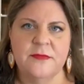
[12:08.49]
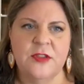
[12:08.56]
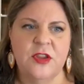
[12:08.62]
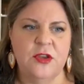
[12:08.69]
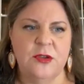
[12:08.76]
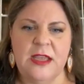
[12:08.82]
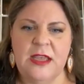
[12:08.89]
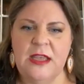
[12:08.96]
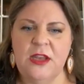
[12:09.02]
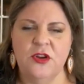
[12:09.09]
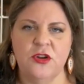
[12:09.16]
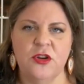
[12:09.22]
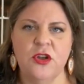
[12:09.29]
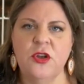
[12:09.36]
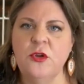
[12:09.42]
You need
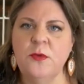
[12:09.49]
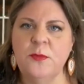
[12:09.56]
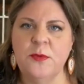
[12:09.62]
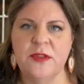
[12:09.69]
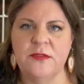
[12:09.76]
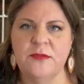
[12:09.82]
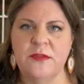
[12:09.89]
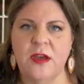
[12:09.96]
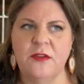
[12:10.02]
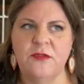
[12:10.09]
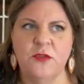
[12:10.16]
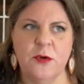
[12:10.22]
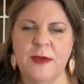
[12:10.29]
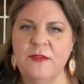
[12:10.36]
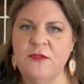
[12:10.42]
your hoop with a
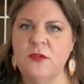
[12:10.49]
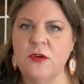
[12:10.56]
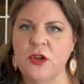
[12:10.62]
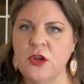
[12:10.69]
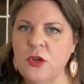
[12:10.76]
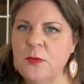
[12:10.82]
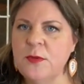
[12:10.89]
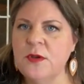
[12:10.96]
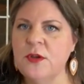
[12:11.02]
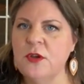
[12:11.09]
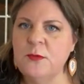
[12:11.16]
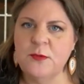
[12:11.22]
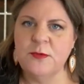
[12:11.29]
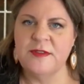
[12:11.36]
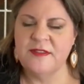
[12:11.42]
4x4 hoop,
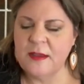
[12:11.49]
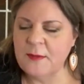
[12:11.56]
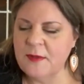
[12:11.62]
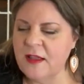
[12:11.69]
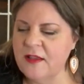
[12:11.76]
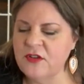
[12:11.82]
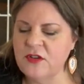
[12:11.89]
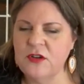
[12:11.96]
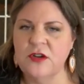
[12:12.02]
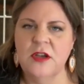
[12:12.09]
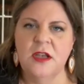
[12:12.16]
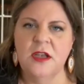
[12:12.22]
hooped with stabilizer,